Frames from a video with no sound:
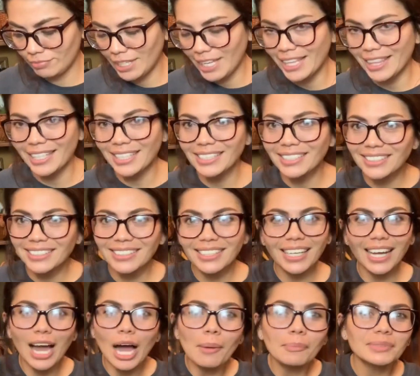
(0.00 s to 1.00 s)
These, the
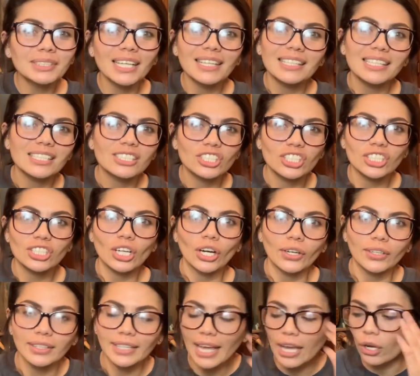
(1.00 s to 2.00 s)
comps on these just
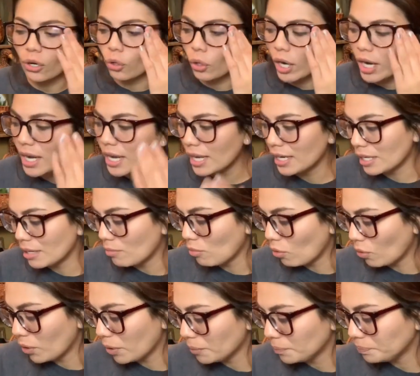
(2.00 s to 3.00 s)
aren't that great
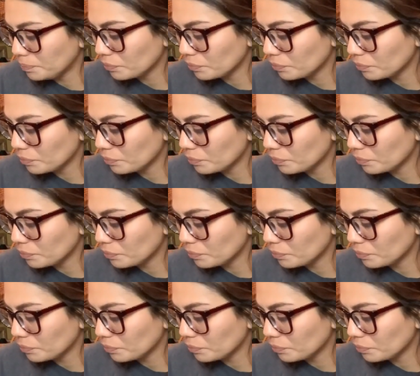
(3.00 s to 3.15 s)
anymore.